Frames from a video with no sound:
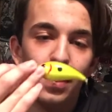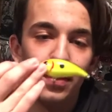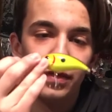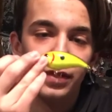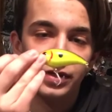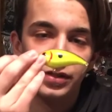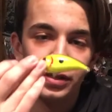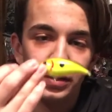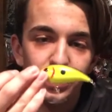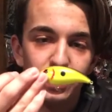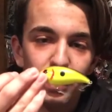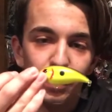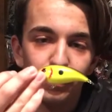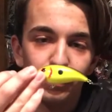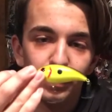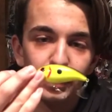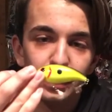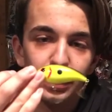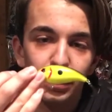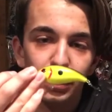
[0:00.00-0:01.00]
this is
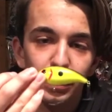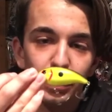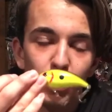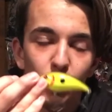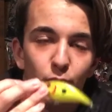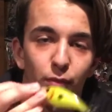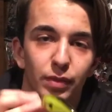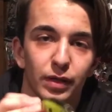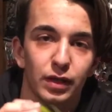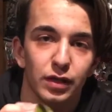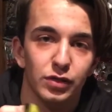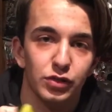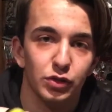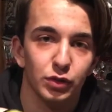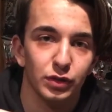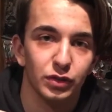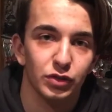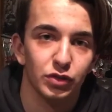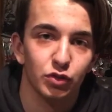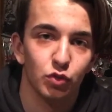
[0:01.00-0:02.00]
definitely a go because you
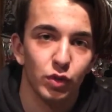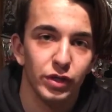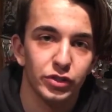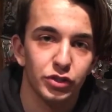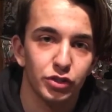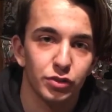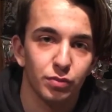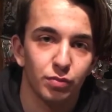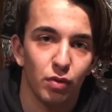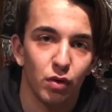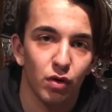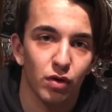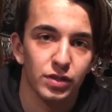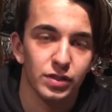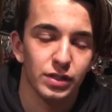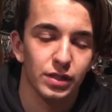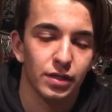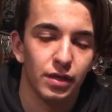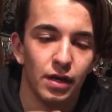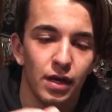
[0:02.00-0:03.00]
can twitch,
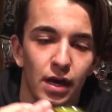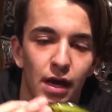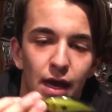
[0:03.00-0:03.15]
pause it,